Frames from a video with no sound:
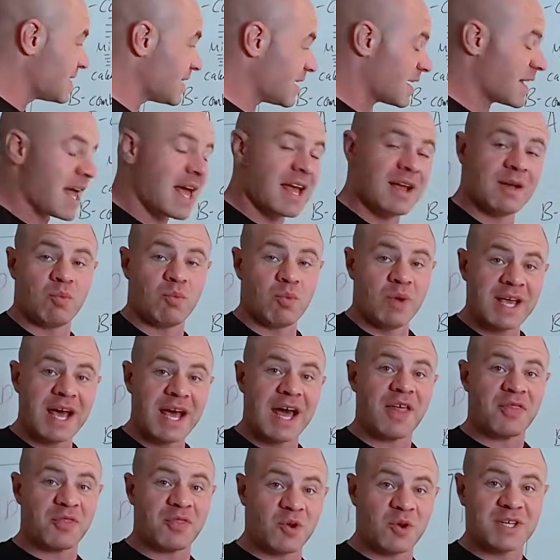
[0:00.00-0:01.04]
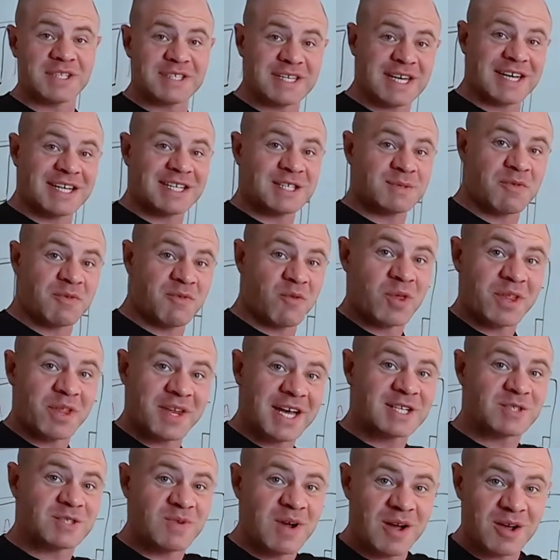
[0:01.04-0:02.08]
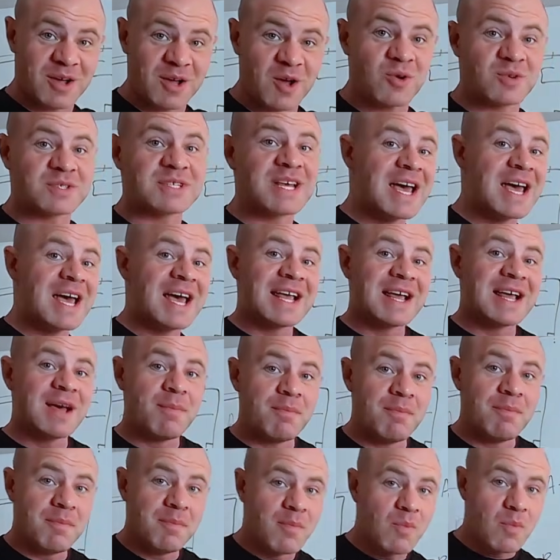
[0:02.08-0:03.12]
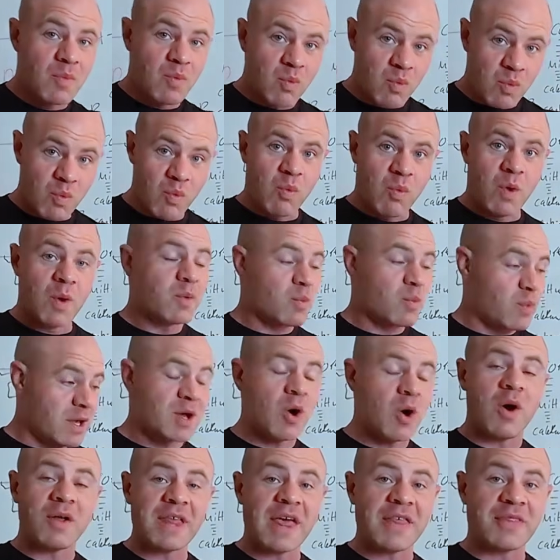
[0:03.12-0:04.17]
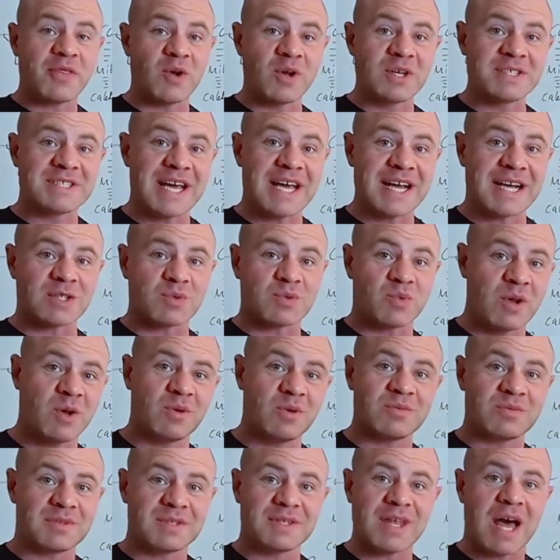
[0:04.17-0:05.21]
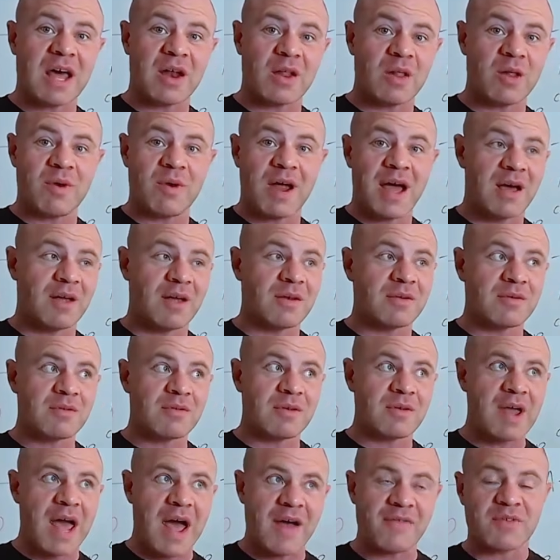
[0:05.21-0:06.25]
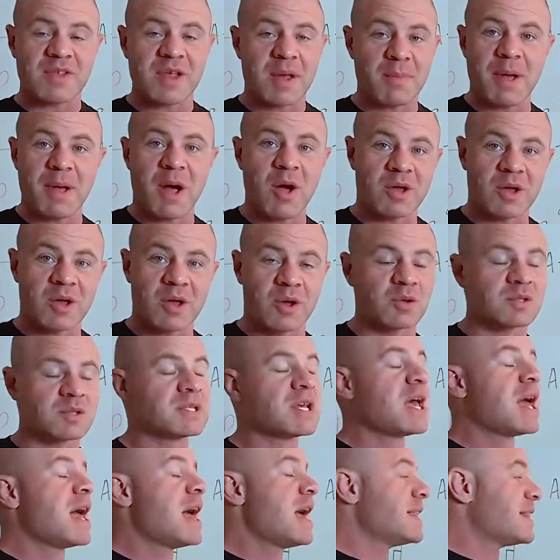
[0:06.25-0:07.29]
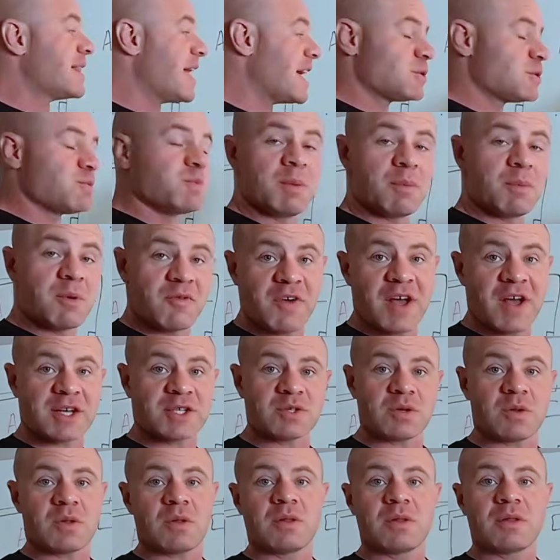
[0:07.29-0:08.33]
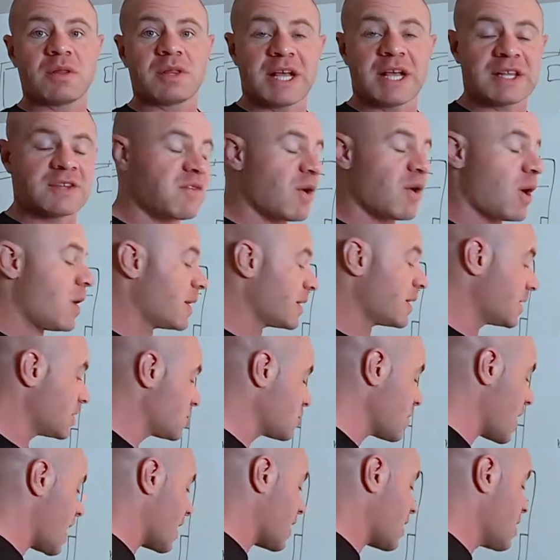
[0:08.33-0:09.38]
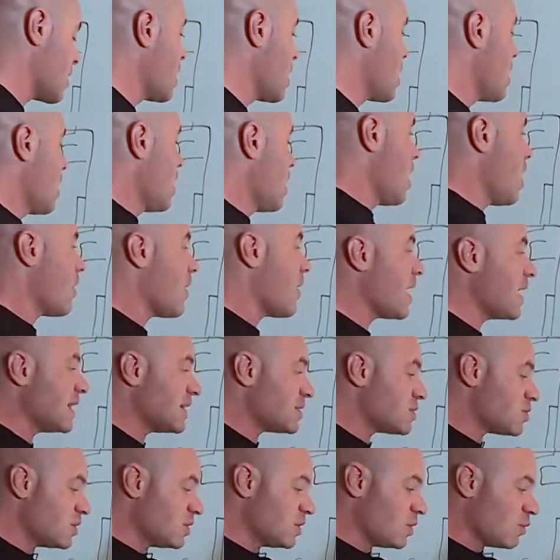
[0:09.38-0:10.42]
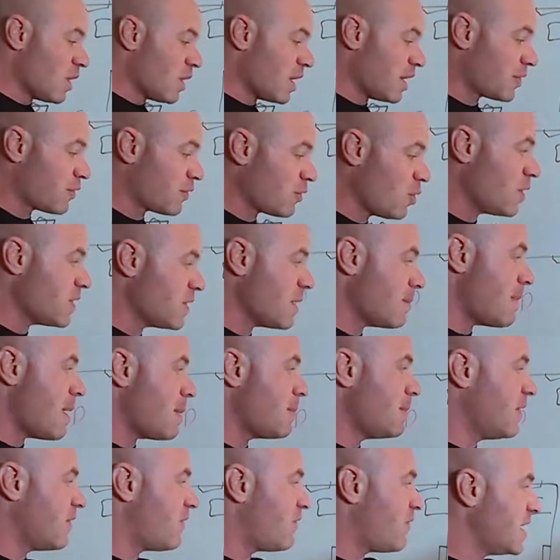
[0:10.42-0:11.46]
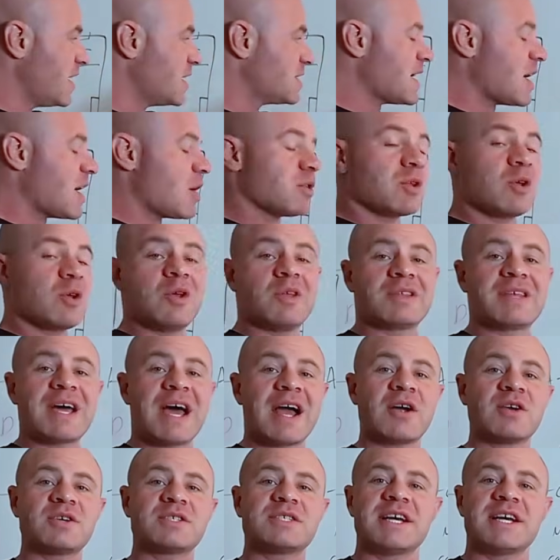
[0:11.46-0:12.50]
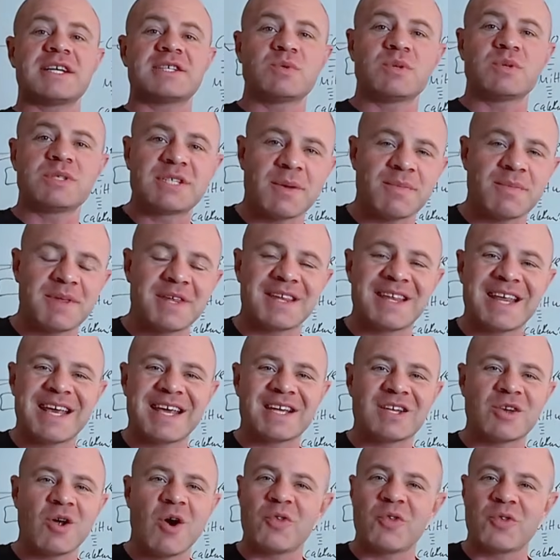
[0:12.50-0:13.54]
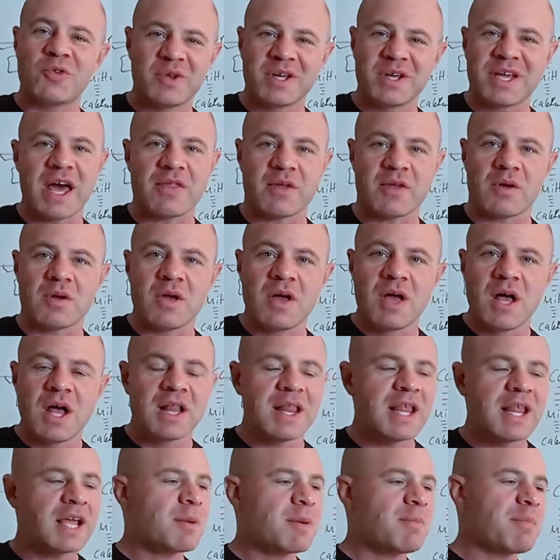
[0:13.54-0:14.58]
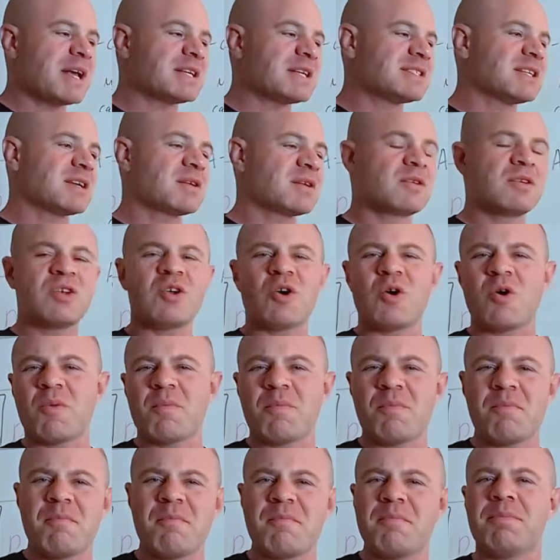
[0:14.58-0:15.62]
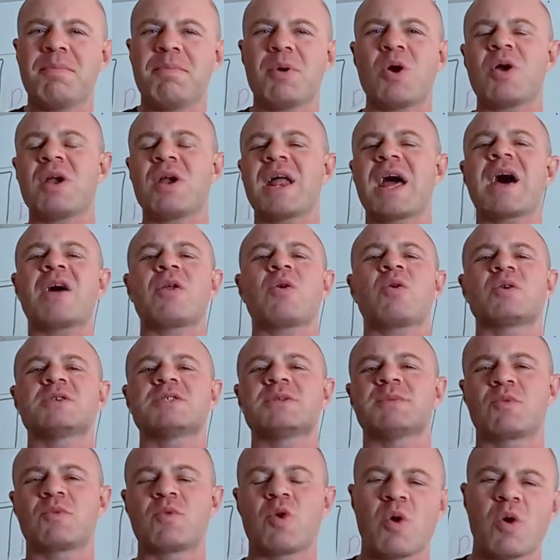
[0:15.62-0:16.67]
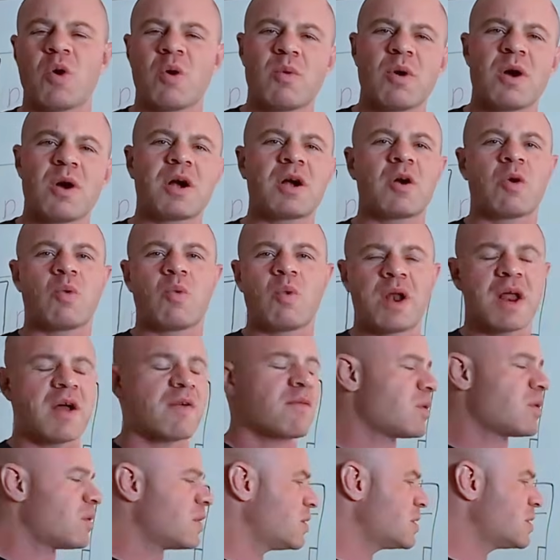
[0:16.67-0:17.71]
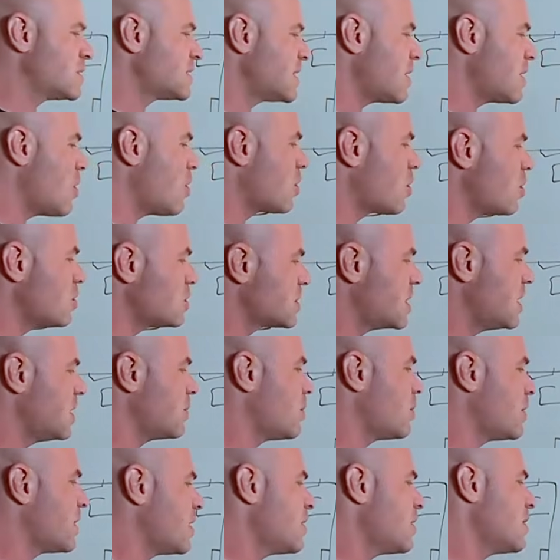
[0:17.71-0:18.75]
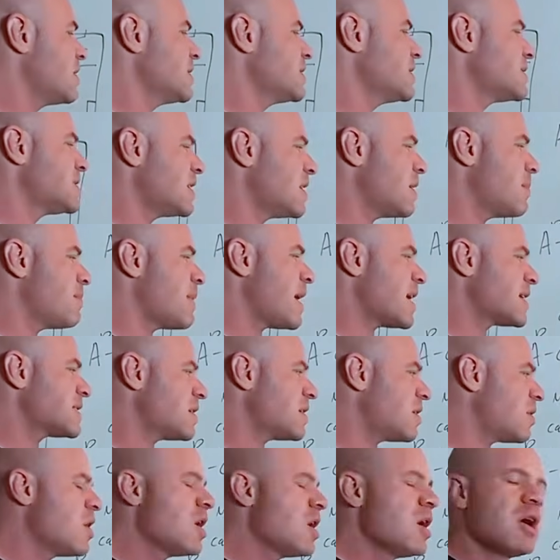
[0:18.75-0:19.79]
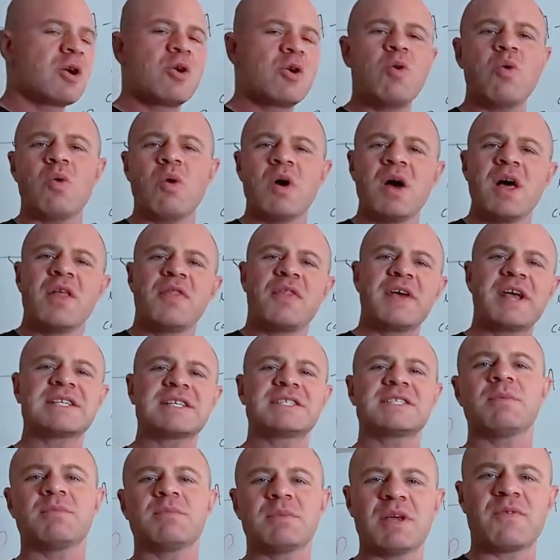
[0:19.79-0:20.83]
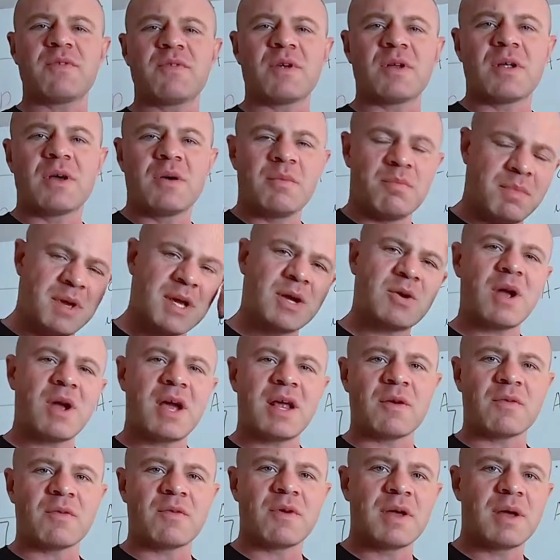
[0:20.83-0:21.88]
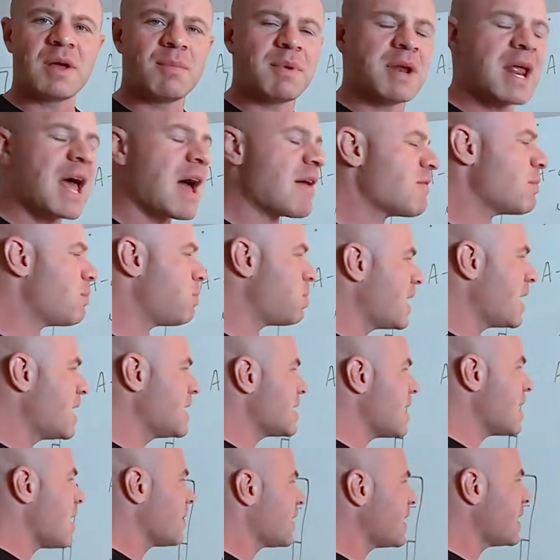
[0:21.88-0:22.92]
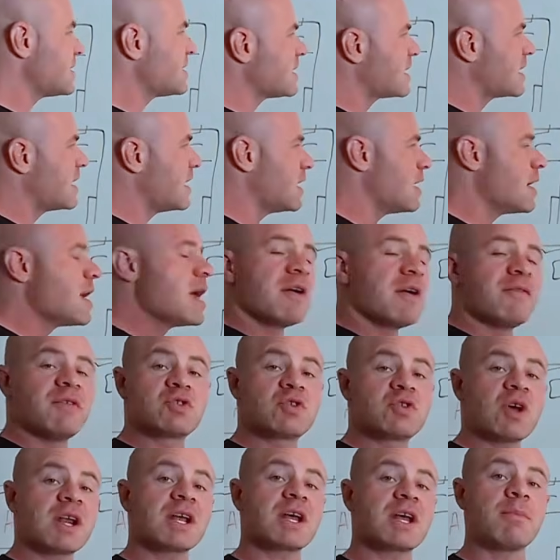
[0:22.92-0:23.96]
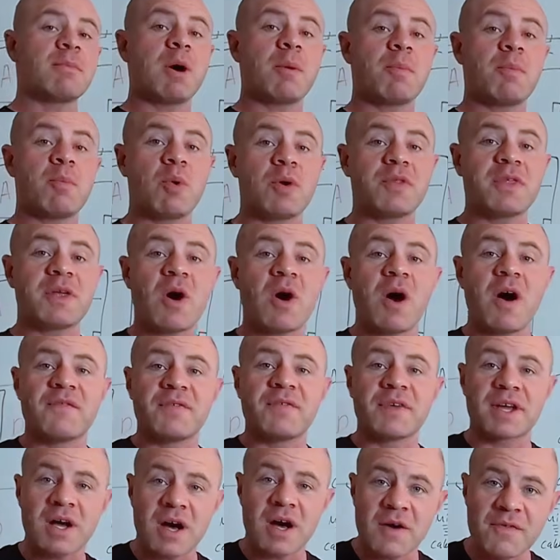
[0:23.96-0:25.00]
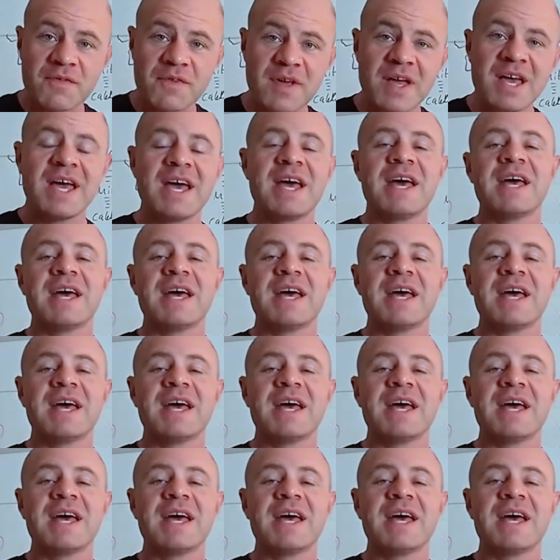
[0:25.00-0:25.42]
it's like, hey, we got 30 seconds before the next round goes. When we go on that 30 seconds, we don't dawdle around after that bell goes. That's being professional. That's following the track. All right, and so you run it through, and then maybe you finish out the entire session with something that they can all do together. Like a basic, burnout or some core work or whatever. You can say, oh, Coach Keith, well, they already did sit up, max out. Cool, think of something different. Be creative, but have it planned out. That's the key. If you try to come up with it off the cuff,